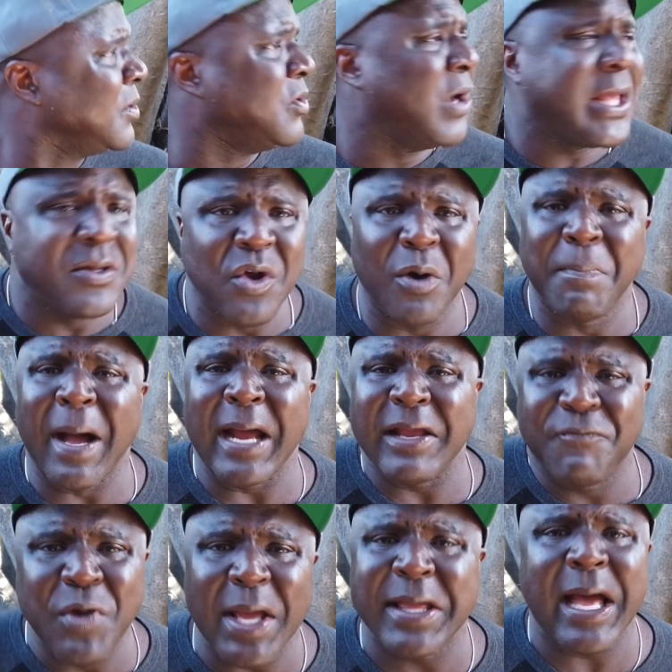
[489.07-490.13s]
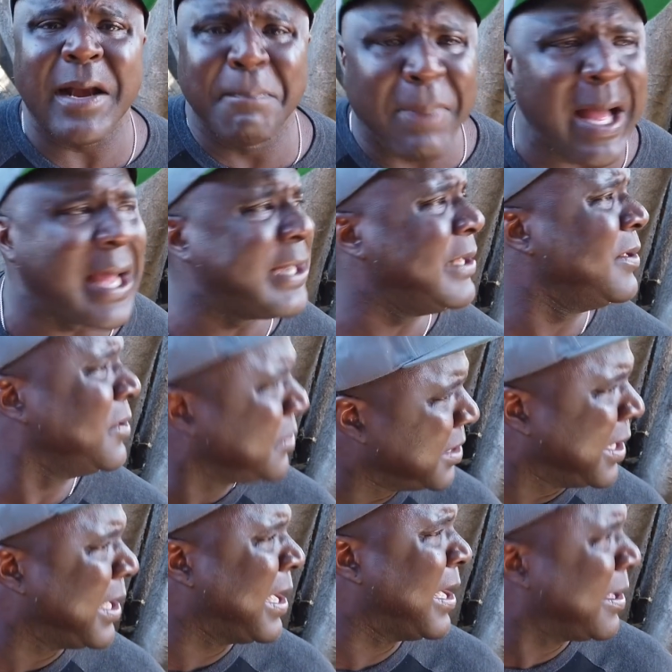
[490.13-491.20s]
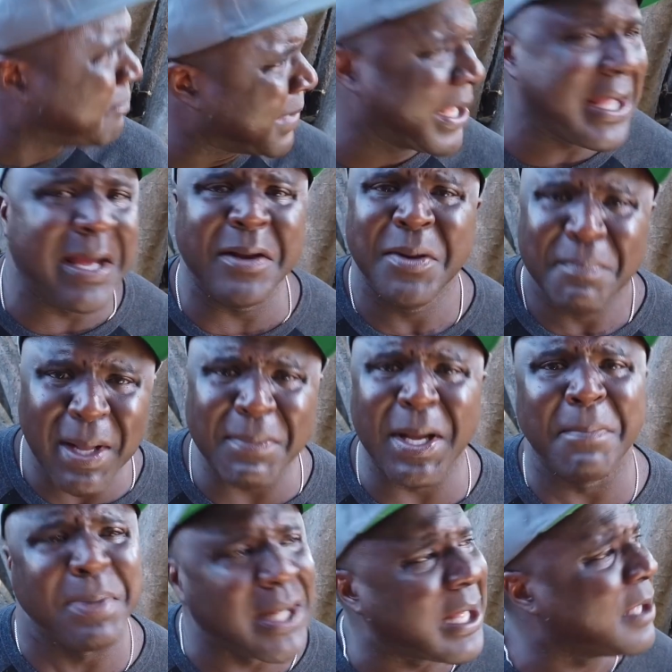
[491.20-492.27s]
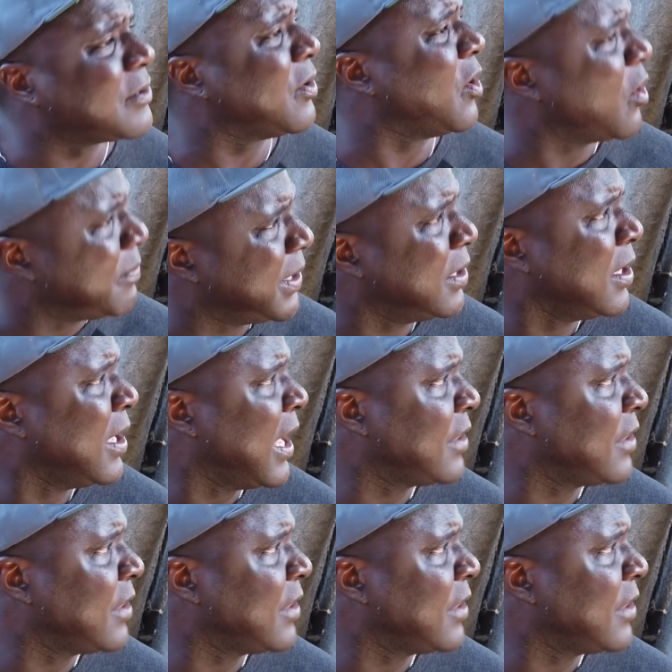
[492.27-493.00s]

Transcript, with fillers: you ain't nobody if you ain't got a body. Yeah, man, blah, blah, blah, the homie.